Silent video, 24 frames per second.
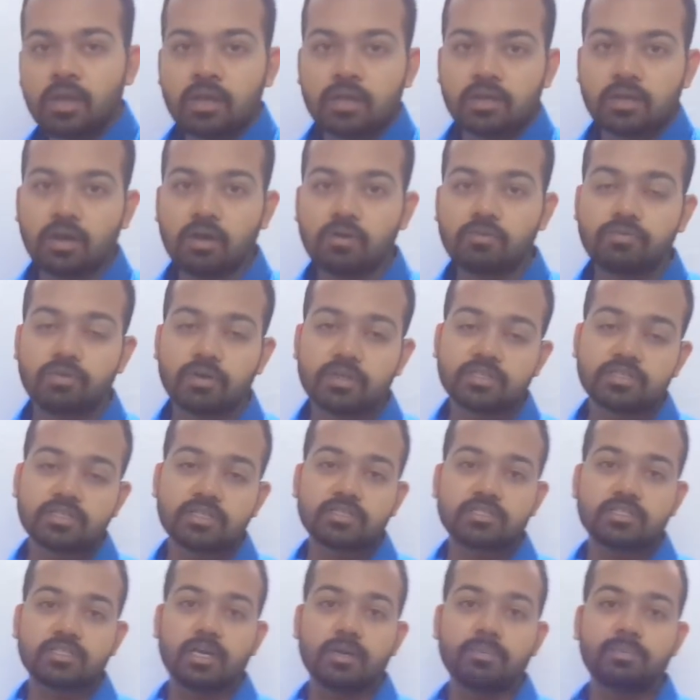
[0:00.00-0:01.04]
Now first
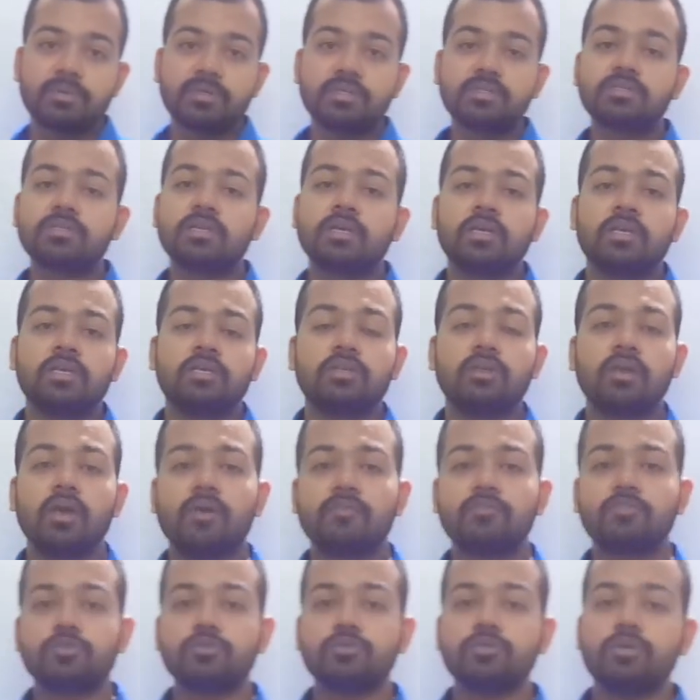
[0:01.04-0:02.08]
step is, you have
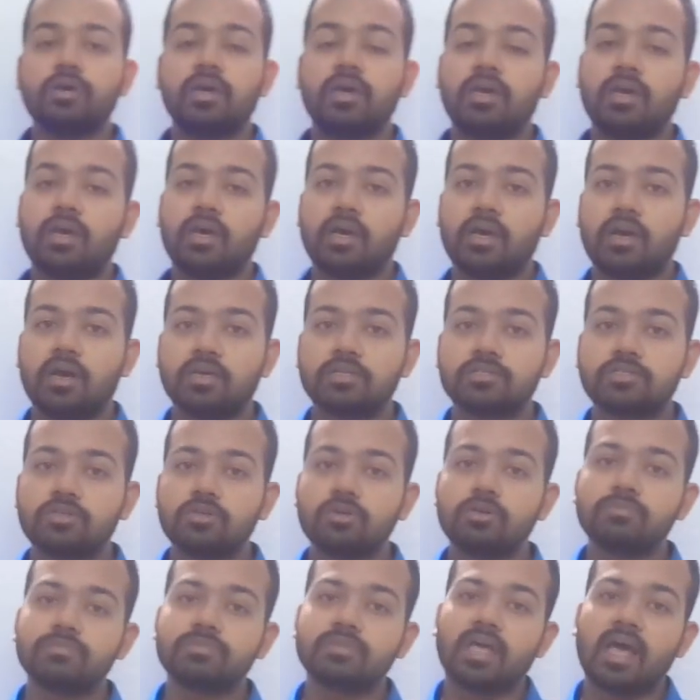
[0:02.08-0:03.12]
to
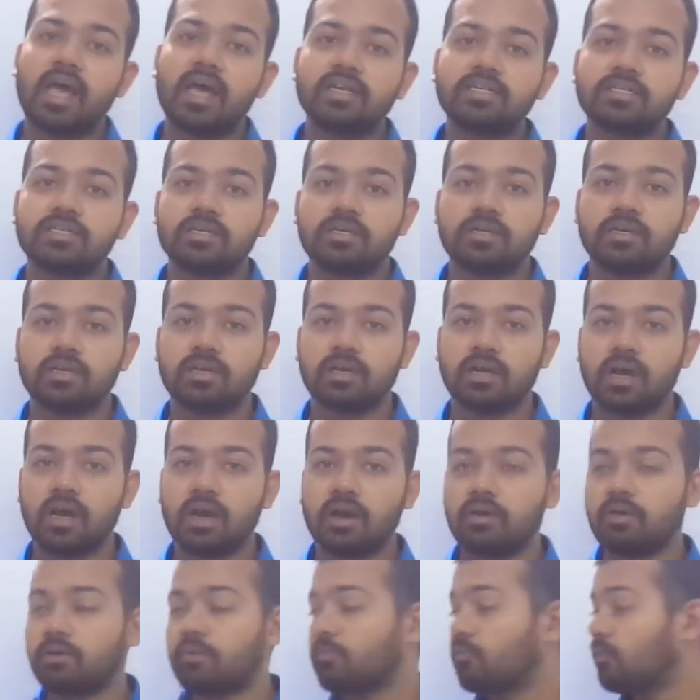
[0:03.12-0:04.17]
assume that
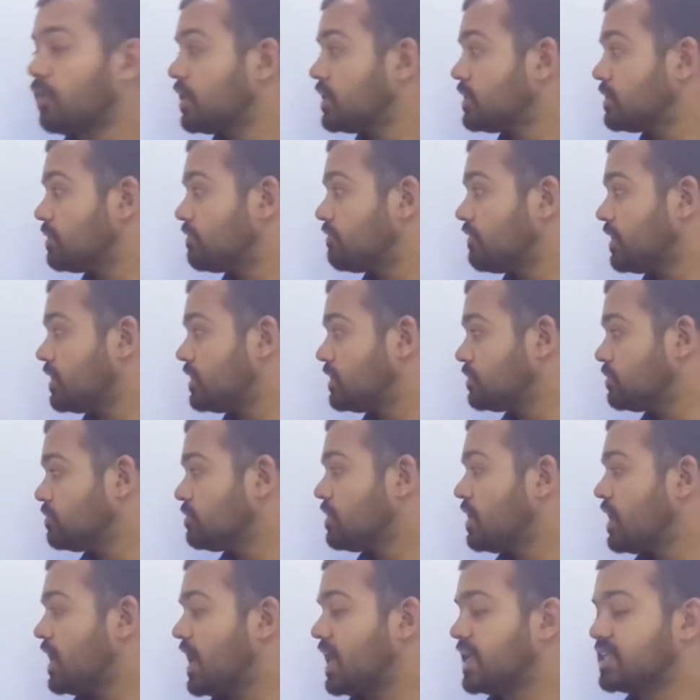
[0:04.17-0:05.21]
one value
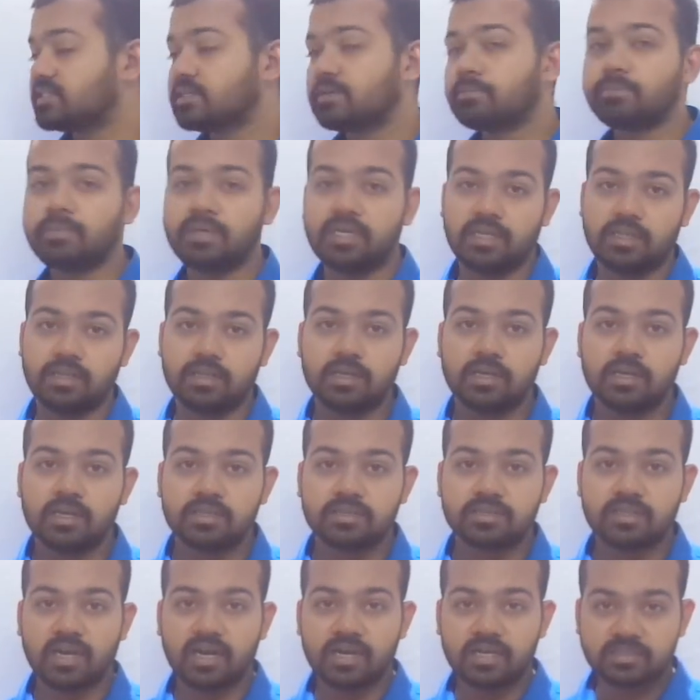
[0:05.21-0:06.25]
as a mean.
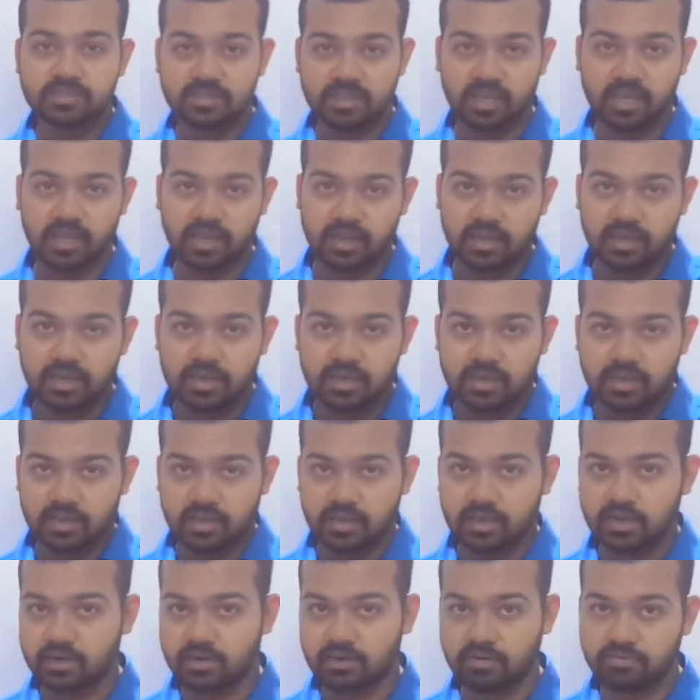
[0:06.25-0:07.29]
That is A
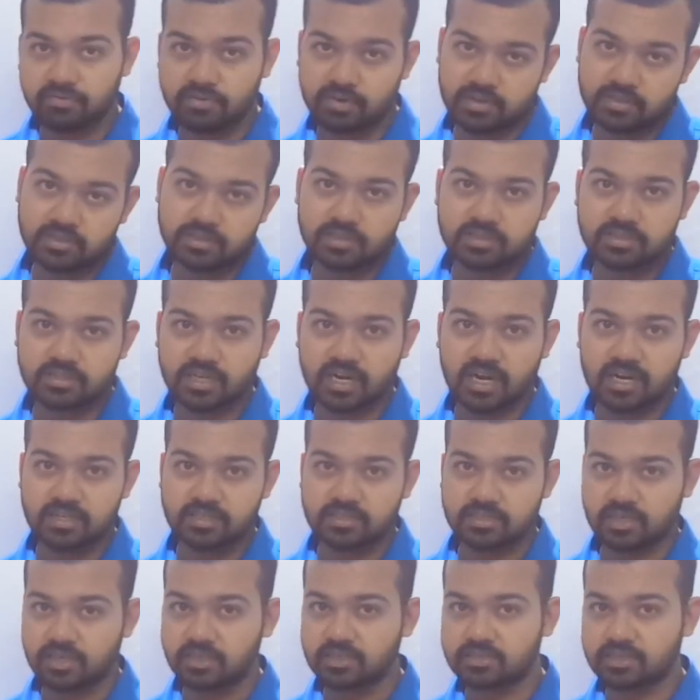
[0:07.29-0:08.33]
in reference
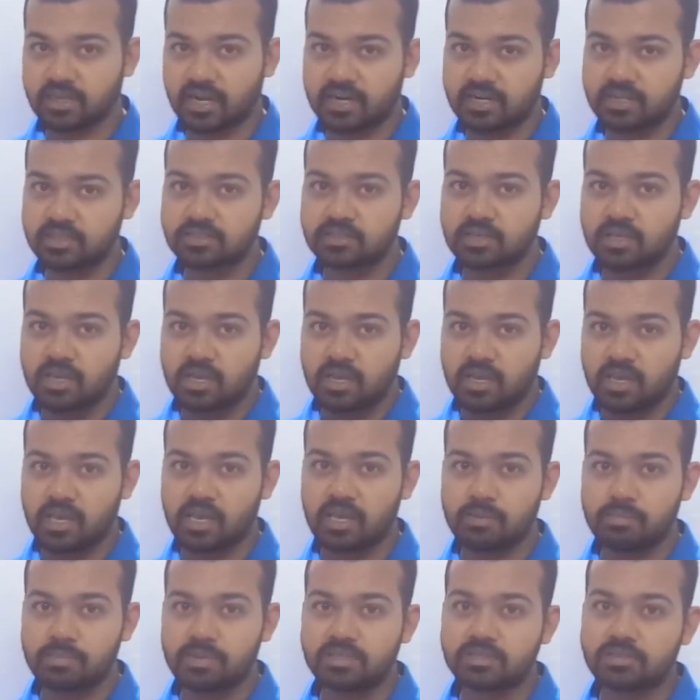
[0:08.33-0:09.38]
statistics, that is
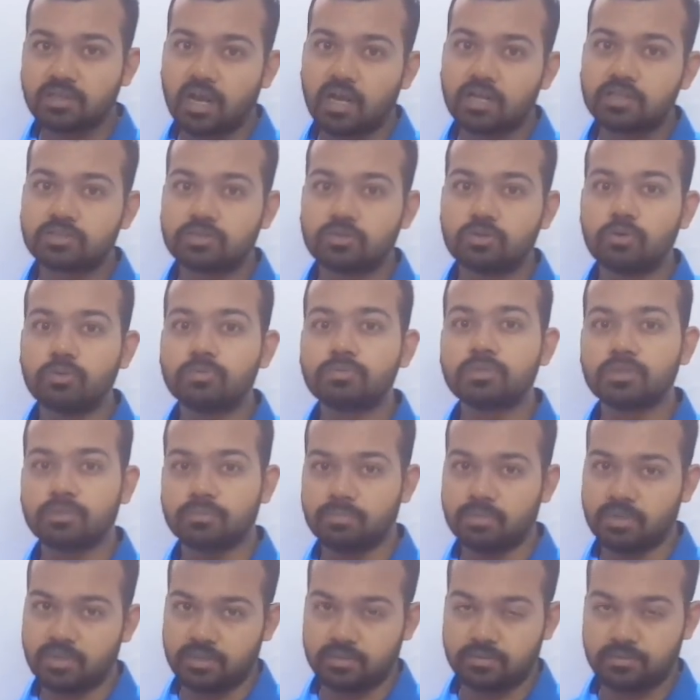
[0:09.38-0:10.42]
A means assumed
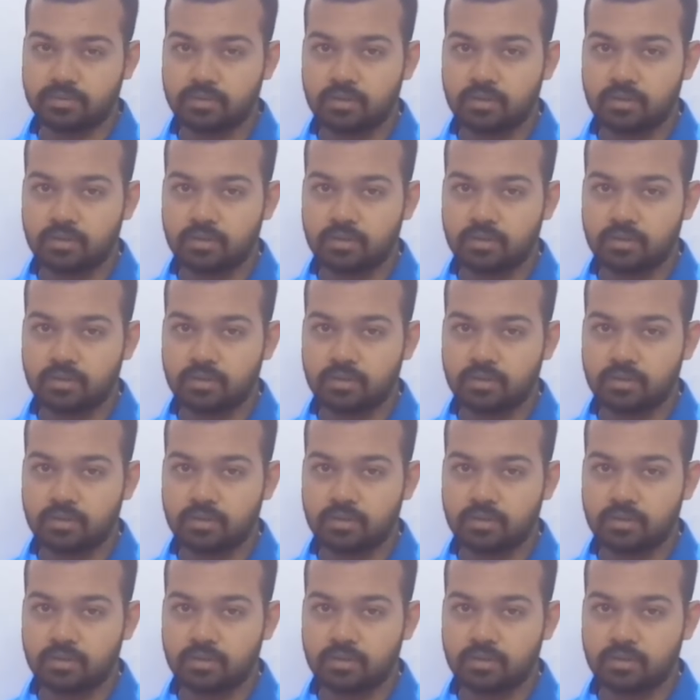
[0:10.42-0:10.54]
mean.